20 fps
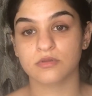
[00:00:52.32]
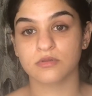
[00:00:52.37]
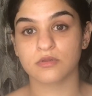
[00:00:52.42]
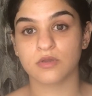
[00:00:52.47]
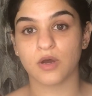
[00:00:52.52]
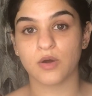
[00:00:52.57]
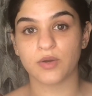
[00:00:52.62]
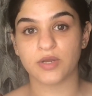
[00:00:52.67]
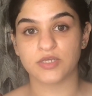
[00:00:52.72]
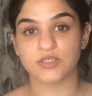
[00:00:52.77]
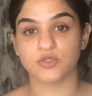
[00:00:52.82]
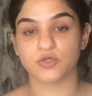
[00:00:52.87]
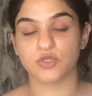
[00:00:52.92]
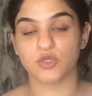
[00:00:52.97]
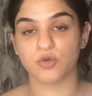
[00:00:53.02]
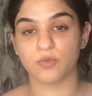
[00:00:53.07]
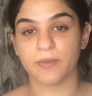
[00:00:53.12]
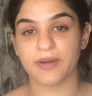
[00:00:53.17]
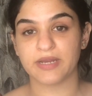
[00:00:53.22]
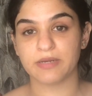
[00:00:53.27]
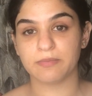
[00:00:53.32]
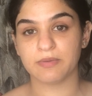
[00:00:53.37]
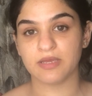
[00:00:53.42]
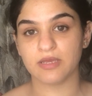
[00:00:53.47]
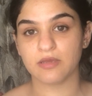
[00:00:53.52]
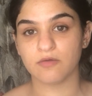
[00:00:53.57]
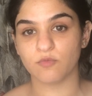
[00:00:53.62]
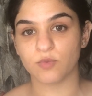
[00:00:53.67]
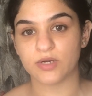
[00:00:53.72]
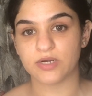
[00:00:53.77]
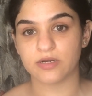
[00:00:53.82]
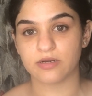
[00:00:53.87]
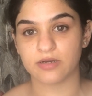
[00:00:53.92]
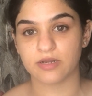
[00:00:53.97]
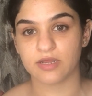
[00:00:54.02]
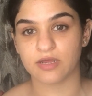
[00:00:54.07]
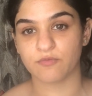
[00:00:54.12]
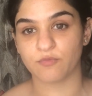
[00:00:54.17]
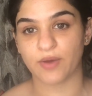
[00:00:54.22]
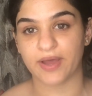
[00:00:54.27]
Okay, so you might be
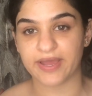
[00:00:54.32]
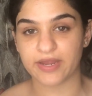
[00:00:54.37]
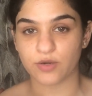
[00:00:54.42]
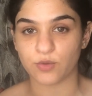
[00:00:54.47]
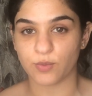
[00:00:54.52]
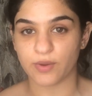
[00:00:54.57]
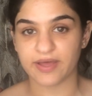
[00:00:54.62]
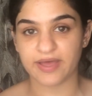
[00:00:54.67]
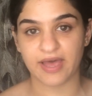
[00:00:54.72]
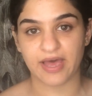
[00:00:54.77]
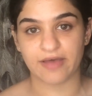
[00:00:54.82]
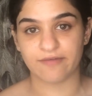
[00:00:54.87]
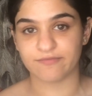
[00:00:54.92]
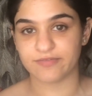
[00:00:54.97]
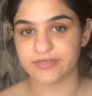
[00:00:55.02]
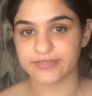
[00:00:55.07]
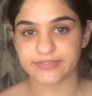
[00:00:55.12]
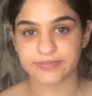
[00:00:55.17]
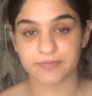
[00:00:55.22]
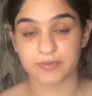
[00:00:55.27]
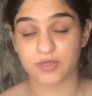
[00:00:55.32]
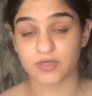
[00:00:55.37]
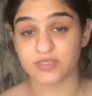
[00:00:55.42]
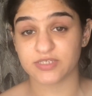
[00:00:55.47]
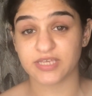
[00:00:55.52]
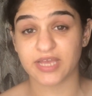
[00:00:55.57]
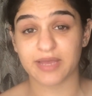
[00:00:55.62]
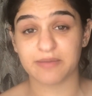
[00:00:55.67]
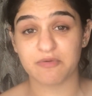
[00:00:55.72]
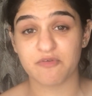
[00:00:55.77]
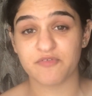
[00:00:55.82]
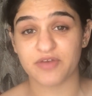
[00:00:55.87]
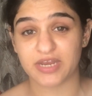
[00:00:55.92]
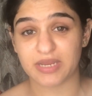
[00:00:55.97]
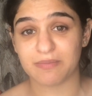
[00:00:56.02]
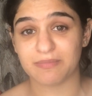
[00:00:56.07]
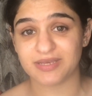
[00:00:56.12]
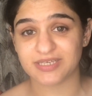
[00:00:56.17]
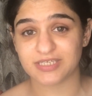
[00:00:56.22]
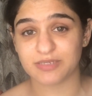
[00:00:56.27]
wondering, why do I have this? Because I'm a very
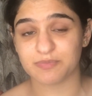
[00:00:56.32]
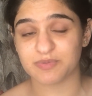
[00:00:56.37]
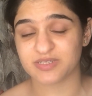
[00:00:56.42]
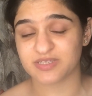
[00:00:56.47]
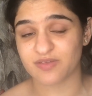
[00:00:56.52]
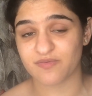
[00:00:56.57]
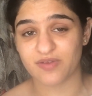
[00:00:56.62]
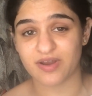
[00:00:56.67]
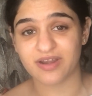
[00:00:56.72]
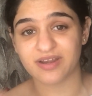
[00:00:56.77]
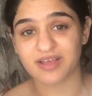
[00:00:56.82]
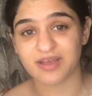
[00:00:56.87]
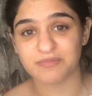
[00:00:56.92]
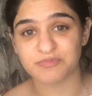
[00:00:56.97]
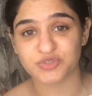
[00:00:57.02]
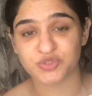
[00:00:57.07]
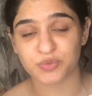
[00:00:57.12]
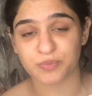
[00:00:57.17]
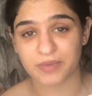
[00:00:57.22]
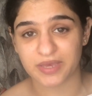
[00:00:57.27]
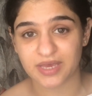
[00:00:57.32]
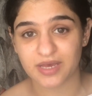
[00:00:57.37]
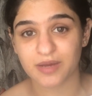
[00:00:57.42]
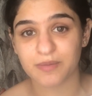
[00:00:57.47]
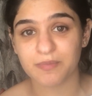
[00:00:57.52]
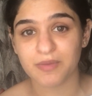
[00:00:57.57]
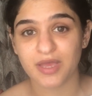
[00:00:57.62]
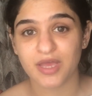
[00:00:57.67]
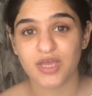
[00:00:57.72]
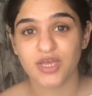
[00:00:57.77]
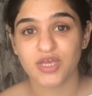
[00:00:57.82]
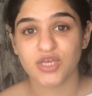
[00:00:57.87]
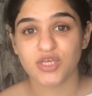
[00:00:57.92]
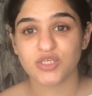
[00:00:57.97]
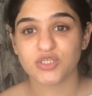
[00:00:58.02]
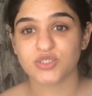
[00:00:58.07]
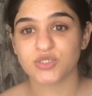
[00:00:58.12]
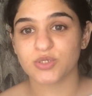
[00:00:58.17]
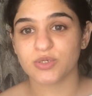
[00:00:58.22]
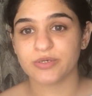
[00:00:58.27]
messy person when it comes to makeup.
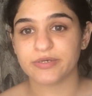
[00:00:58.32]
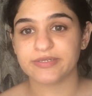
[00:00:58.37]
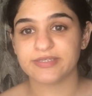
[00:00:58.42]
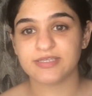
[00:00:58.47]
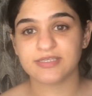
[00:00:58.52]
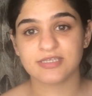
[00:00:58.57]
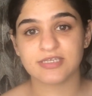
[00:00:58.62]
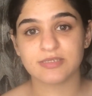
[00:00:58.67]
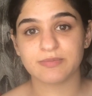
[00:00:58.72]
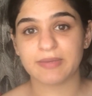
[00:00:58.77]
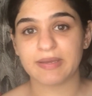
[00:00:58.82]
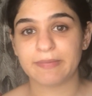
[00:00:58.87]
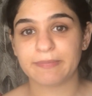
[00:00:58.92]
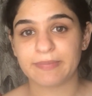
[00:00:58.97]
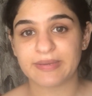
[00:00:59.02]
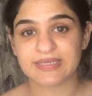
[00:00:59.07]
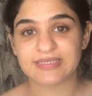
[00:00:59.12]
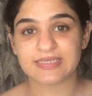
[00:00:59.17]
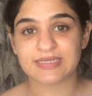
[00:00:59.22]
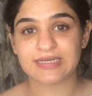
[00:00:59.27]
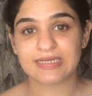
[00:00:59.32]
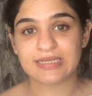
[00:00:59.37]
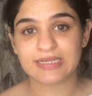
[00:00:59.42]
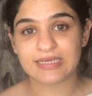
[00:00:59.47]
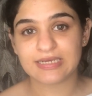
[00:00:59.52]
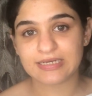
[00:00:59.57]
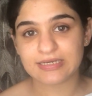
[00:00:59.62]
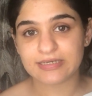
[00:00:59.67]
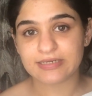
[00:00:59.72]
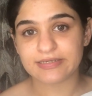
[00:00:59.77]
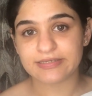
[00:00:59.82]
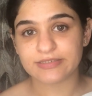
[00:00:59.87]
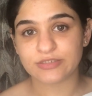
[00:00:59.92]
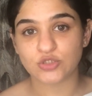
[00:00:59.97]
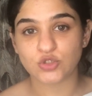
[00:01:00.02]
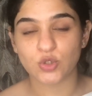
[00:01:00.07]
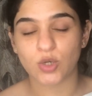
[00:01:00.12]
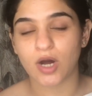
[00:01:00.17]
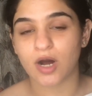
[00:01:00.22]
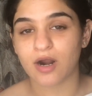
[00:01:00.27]
So this is my basically a
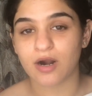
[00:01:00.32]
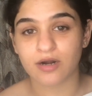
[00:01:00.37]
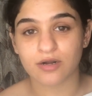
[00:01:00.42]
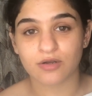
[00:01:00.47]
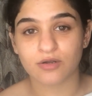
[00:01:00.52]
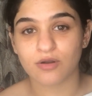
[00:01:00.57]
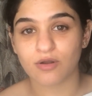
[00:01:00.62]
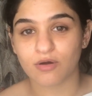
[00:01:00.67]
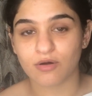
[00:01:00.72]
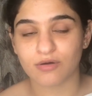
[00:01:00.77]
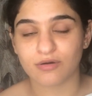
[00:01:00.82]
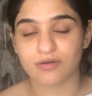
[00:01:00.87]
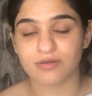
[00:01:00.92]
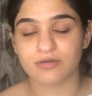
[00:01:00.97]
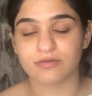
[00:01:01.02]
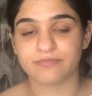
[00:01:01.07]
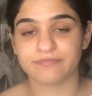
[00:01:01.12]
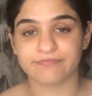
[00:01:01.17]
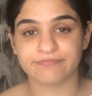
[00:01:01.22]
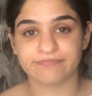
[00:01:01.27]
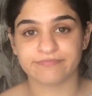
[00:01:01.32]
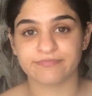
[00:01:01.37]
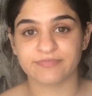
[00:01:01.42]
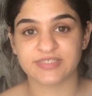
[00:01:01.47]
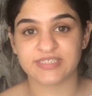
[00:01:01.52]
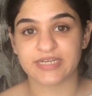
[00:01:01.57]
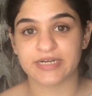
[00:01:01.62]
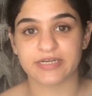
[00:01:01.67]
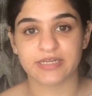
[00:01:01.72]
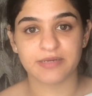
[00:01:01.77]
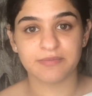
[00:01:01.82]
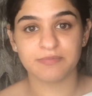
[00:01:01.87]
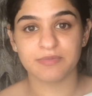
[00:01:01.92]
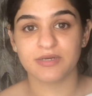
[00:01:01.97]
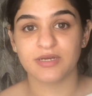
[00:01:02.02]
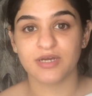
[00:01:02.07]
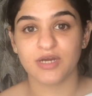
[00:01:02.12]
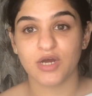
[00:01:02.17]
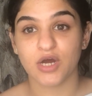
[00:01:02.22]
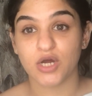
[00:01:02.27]
jugaad or setup
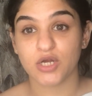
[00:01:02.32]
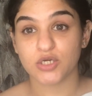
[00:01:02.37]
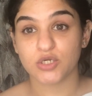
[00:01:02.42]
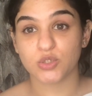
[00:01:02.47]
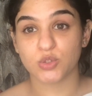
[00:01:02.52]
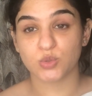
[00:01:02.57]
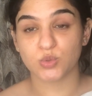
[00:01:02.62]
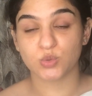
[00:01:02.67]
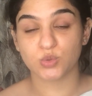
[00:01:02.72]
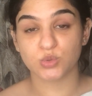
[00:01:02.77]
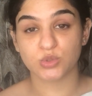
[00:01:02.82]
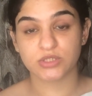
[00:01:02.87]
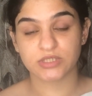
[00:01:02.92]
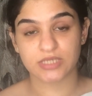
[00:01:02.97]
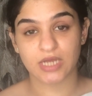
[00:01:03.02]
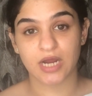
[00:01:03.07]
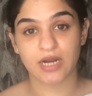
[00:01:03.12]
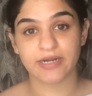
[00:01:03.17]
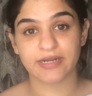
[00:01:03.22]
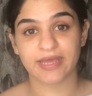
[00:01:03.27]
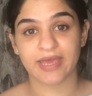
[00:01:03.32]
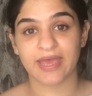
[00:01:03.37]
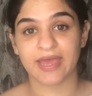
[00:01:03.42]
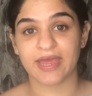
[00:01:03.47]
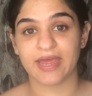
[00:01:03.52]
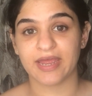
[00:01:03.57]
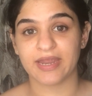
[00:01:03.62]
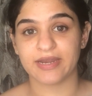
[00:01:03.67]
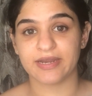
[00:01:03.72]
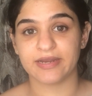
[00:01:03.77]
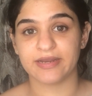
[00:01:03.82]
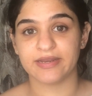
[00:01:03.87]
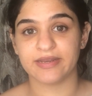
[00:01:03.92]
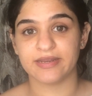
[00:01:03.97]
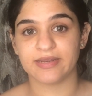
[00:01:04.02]
to start and